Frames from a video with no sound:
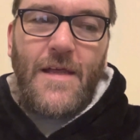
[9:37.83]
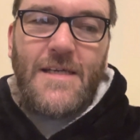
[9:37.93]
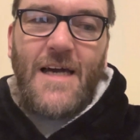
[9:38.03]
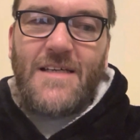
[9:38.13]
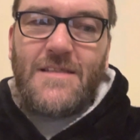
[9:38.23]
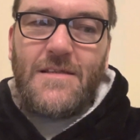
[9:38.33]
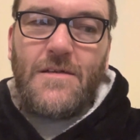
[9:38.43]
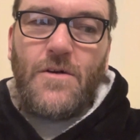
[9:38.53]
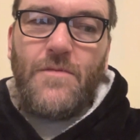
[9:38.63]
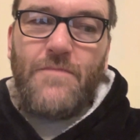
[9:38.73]
yes,
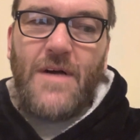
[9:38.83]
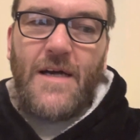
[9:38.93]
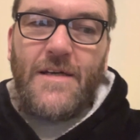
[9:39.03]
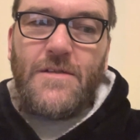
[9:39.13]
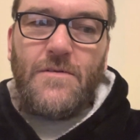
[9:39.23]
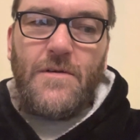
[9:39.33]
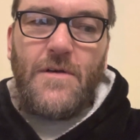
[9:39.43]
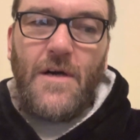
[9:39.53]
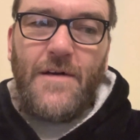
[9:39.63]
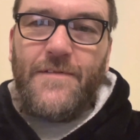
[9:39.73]
coming back into it,
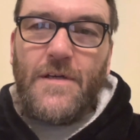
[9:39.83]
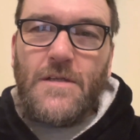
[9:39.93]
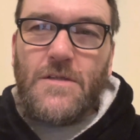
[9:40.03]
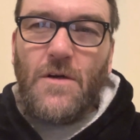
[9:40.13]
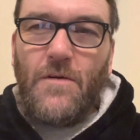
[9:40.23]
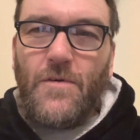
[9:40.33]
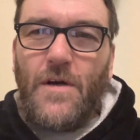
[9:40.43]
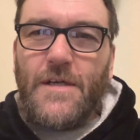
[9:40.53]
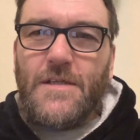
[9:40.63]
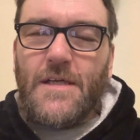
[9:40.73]
I feel as though I've
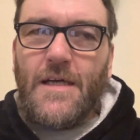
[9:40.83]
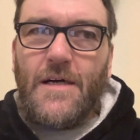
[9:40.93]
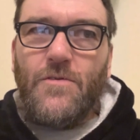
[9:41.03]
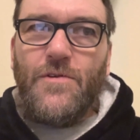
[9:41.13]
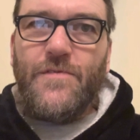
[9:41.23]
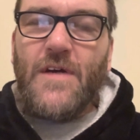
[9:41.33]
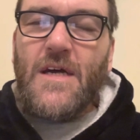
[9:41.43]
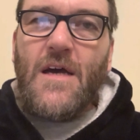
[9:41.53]
got into that groove.